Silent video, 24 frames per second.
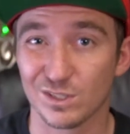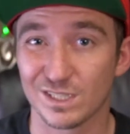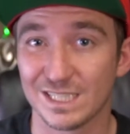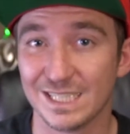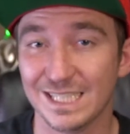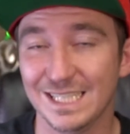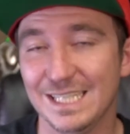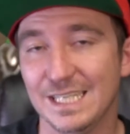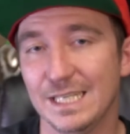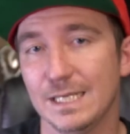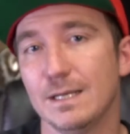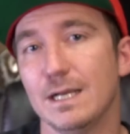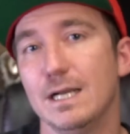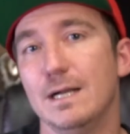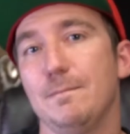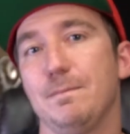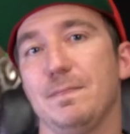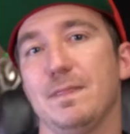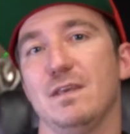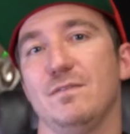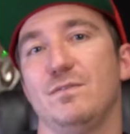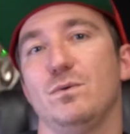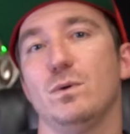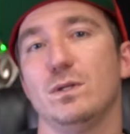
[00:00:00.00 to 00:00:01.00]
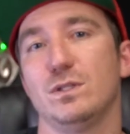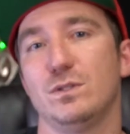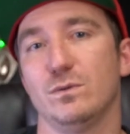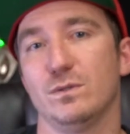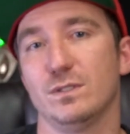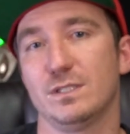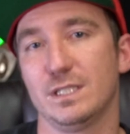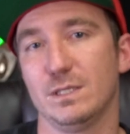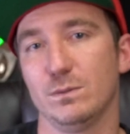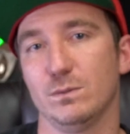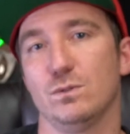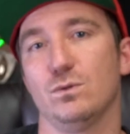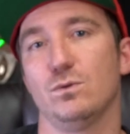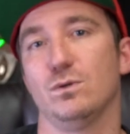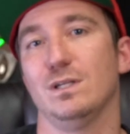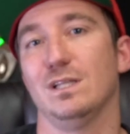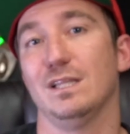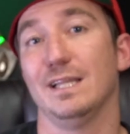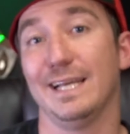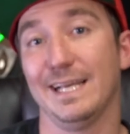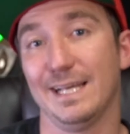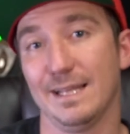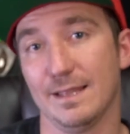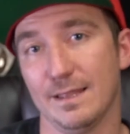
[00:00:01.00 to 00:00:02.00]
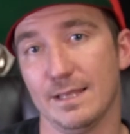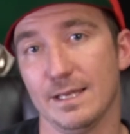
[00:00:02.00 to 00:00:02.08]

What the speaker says: skiing if you went to a ski resort like